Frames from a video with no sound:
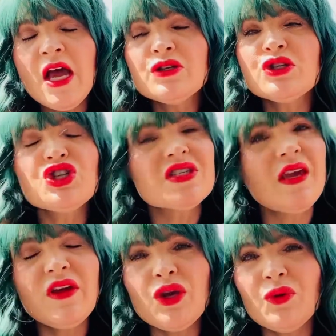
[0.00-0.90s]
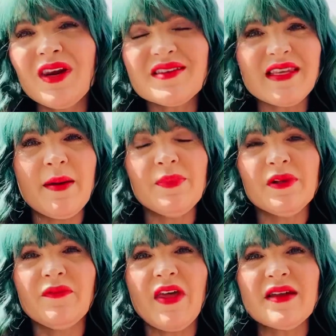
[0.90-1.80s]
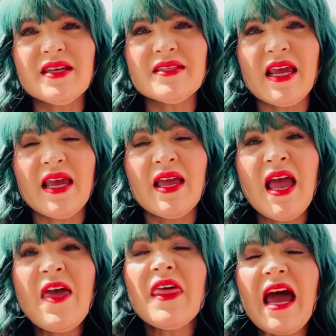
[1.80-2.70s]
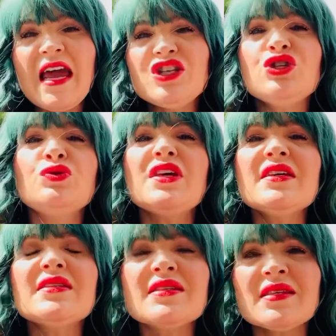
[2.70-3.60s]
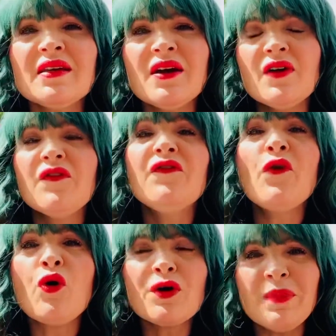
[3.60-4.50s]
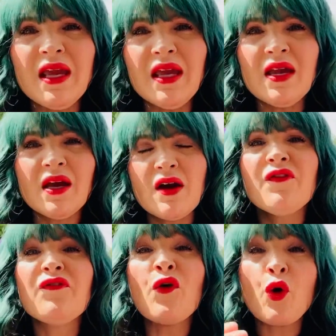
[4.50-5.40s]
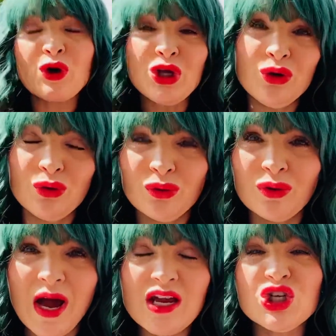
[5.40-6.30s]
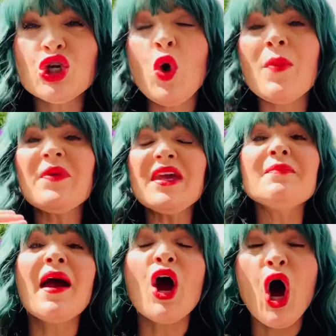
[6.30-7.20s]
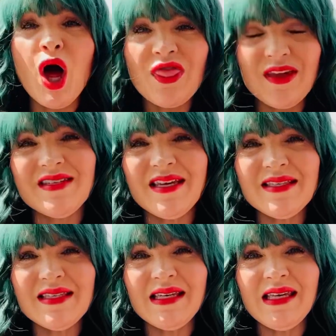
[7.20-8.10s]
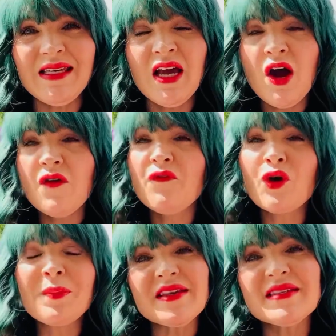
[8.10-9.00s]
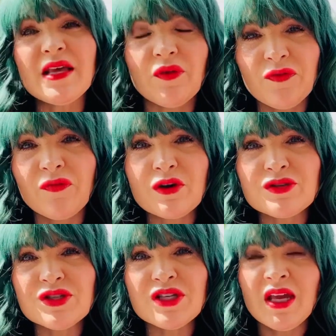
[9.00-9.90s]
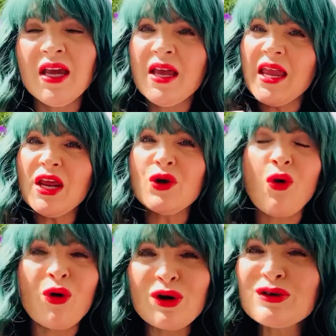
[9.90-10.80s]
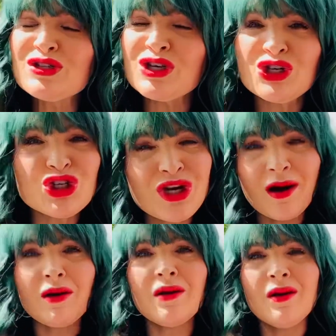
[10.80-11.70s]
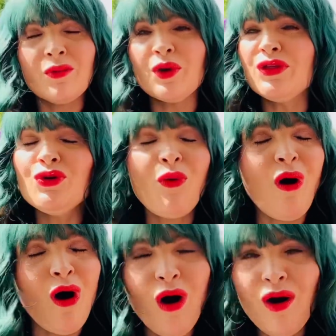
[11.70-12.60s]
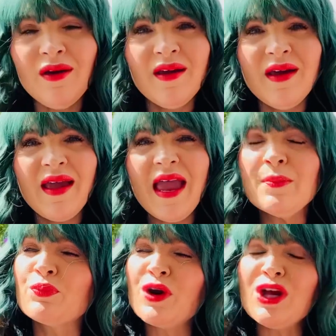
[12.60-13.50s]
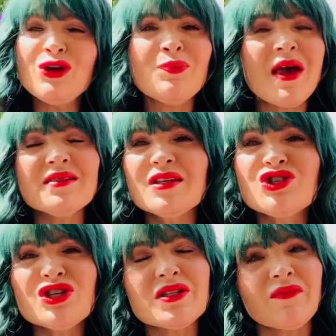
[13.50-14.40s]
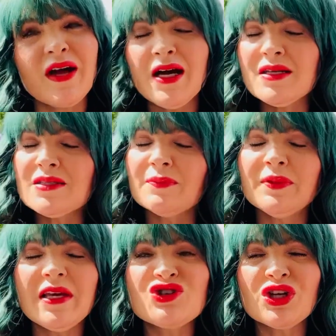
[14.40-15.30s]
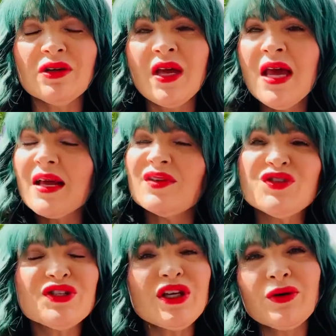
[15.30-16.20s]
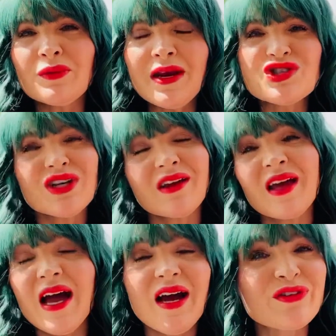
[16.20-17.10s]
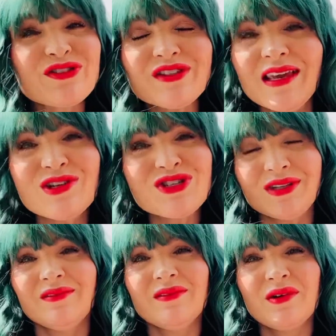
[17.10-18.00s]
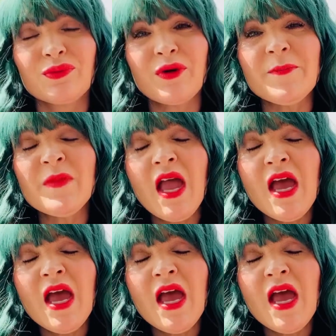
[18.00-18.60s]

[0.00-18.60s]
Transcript: So just giving you an example of that today, that I do this for me, for you. I show up in my authenticity, for myself first, in order to share with you all and bring you messages of contemplation, consideration, and conversation. All right.